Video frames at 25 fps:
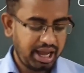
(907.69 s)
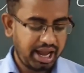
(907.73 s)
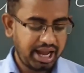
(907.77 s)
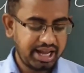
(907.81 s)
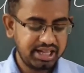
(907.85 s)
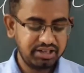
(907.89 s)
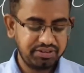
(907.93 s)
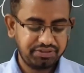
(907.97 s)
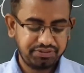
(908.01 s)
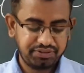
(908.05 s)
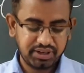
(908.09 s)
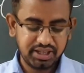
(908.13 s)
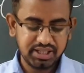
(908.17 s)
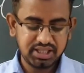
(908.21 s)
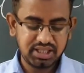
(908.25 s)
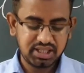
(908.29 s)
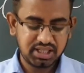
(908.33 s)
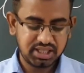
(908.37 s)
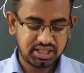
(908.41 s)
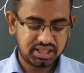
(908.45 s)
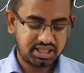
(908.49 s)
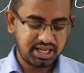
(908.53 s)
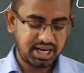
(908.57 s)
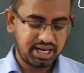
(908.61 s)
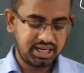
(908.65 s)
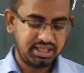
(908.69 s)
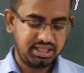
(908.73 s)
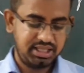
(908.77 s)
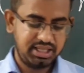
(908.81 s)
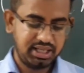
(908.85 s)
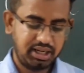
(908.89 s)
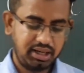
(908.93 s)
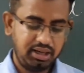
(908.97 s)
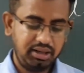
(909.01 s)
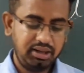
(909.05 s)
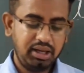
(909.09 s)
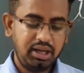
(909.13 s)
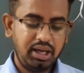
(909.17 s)
In the first
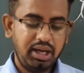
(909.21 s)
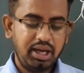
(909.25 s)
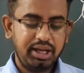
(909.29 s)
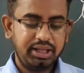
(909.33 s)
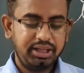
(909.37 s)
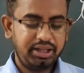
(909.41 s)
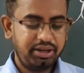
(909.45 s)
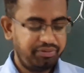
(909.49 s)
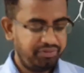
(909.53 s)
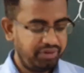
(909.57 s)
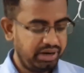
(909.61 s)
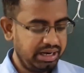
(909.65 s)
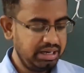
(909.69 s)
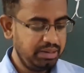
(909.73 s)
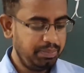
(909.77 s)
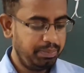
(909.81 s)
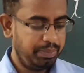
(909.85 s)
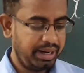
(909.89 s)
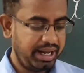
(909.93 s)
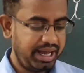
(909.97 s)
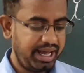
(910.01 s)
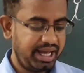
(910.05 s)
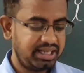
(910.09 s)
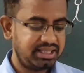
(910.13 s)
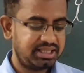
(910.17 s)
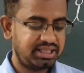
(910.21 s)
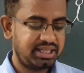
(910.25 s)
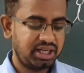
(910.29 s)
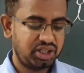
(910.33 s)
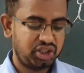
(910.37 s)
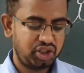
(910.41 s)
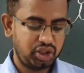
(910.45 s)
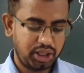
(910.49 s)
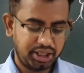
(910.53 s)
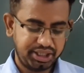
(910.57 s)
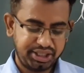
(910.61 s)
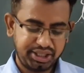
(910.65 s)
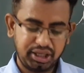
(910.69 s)
stanza, the wind breaks the
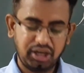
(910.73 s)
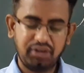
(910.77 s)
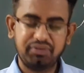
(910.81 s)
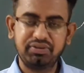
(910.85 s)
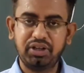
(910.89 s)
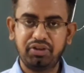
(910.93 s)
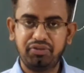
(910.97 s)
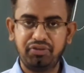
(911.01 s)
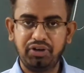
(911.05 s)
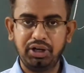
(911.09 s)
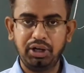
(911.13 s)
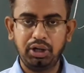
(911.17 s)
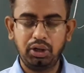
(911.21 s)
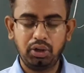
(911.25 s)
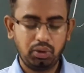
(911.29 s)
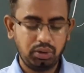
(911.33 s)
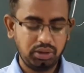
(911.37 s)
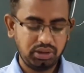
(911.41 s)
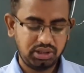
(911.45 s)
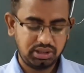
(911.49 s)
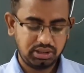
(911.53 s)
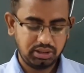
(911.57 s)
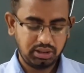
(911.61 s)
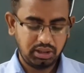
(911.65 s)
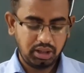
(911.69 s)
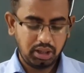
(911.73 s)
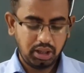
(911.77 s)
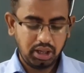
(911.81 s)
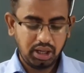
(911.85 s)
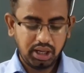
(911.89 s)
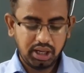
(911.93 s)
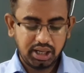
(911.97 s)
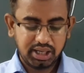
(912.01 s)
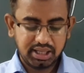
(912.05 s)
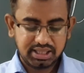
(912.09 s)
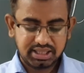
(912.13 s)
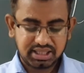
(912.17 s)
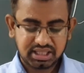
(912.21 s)
shutter of the windows,
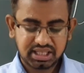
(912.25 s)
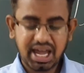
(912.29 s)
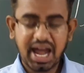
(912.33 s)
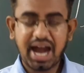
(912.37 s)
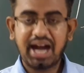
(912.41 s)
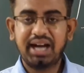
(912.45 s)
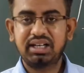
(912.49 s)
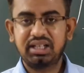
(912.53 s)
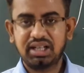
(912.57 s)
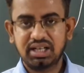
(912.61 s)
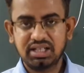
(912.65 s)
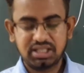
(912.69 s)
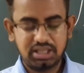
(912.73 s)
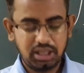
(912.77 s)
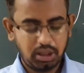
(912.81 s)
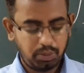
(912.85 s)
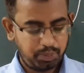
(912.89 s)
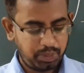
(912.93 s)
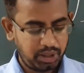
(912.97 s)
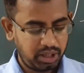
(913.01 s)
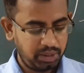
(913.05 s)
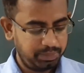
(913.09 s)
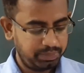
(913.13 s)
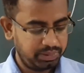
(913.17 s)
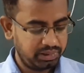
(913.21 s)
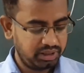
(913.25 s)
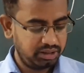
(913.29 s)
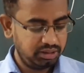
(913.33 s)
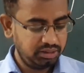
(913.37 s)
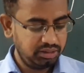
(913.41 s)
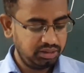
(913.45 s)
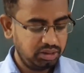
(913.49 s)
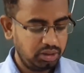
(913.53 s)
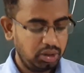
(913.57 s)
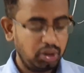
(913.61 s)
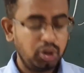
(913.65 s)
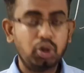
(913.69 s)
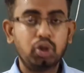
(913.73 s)
scatters the paper,
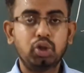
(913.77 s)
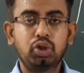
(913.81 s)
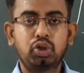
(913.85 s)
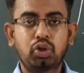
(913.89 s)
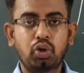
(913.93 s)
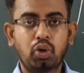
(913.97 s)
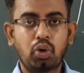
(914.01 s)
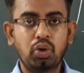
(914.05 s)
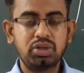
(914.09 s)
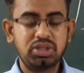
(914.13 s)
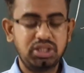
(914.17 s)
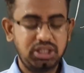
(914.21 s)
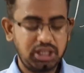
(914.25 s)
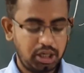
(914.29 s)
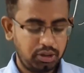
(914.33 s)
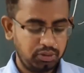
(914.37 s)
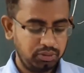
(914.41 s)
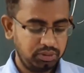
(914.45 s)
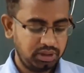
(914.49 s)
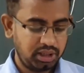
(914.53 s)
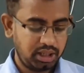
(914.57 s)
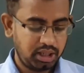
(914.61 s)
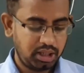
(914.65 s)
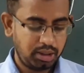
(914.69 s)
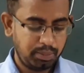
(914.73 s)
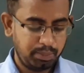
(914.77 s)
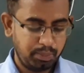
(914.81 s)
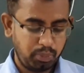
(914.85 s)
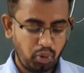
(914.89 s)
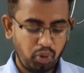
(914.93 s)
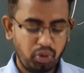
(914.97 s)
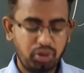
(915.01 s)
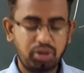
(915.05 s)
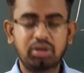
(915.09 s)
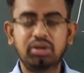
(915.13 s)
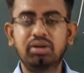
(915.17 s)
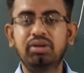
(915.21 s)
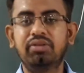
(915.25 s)
throws down the
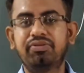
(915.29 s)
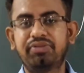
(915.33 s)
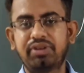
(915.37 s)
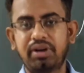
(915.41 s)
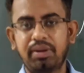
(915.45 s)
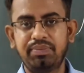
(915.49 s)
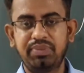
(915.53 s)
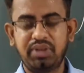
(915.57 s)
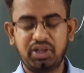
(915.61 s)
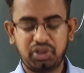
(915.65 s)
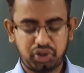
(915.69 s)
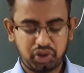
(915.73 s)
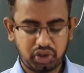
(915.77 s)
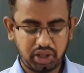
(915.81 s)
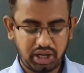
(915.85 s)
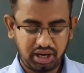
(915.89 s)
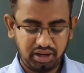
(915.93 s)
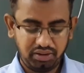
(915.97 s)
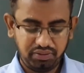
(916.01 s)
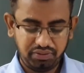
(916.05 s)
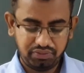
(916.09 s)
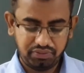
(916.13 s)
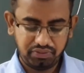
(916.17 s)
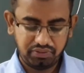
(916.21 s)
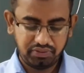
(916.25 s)
book from the shelf,